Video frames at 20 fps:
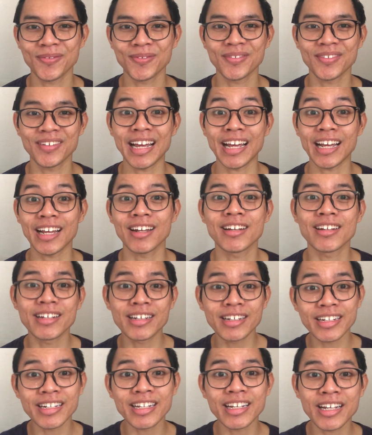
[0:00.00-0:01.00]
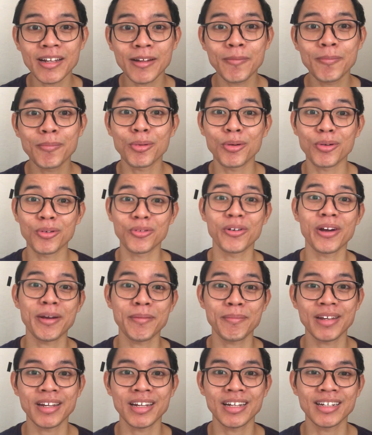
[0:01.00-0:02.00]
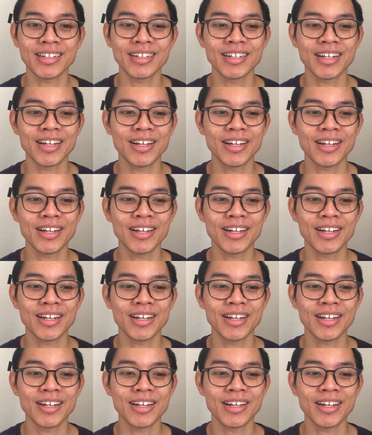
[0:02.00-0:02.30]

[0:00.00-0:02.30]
like learning programming